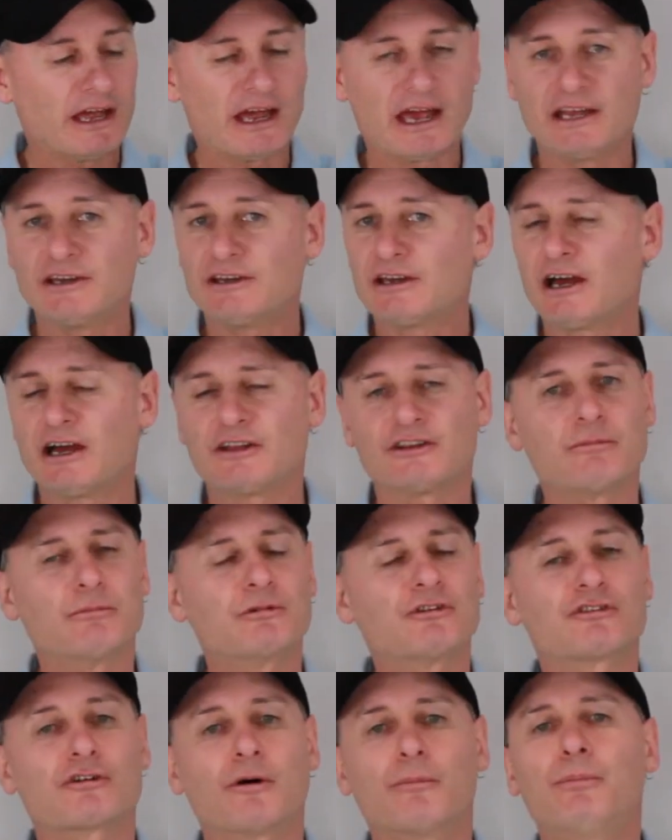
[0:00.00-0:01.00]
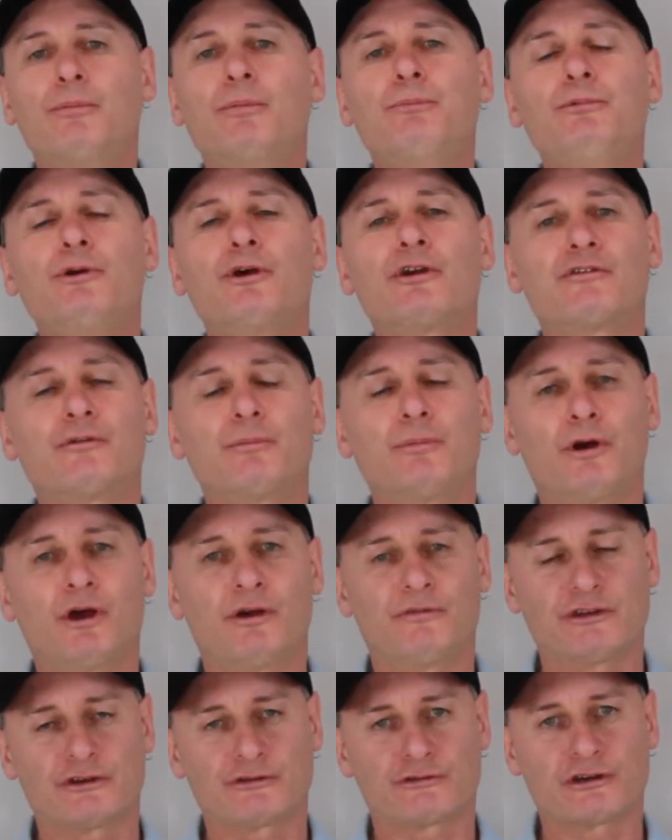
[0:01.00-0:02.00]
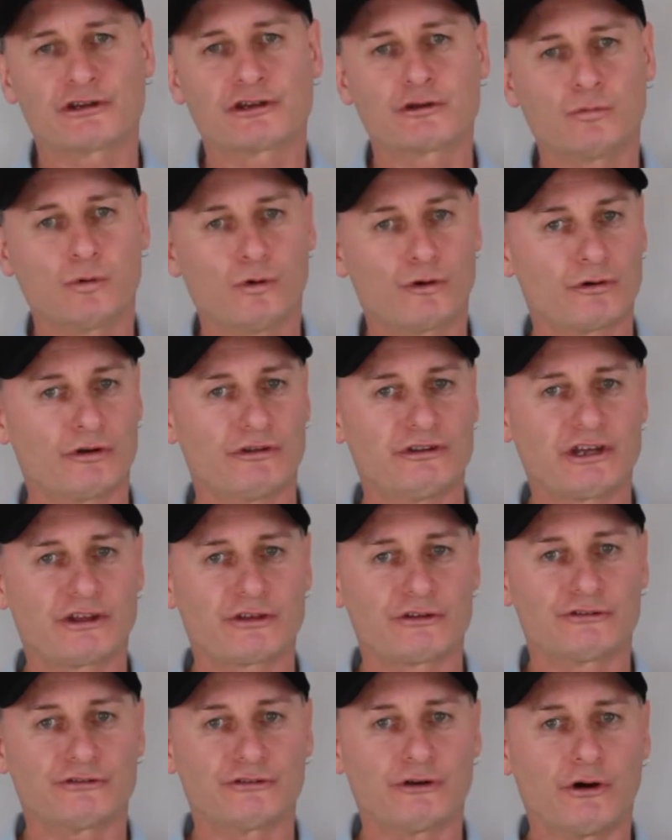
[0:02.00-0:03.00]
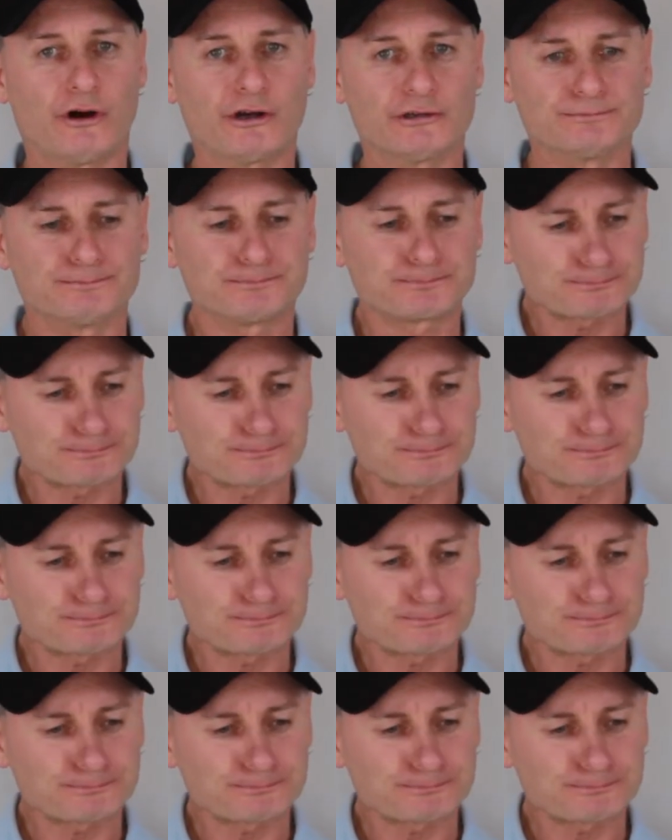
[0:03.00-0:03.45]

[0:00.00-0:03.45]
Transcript: And uh, then we've got beautiful, perfect drinking water on the other side.